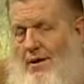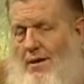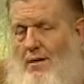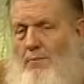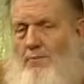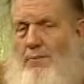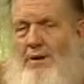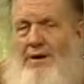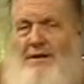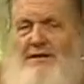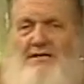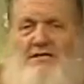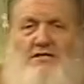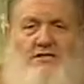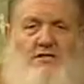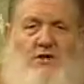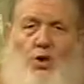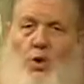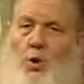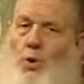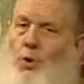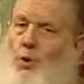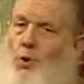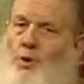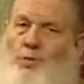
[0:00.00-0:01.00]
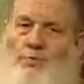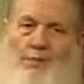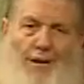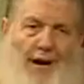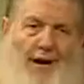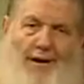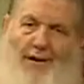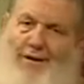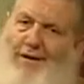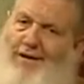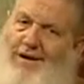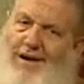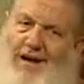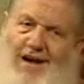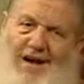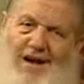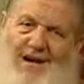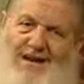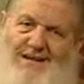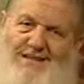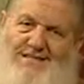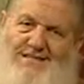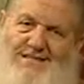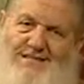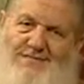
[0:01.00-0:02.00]
but is the only
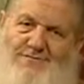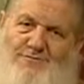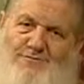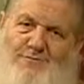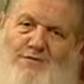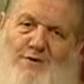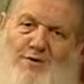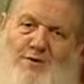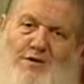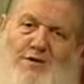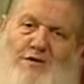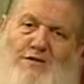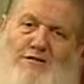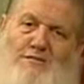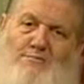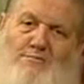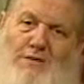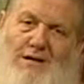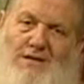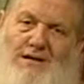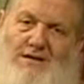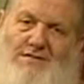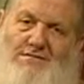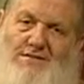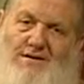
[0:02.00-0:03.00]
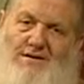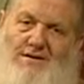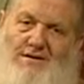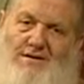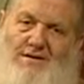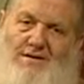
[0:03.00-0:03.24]
paradise for a disbeliever.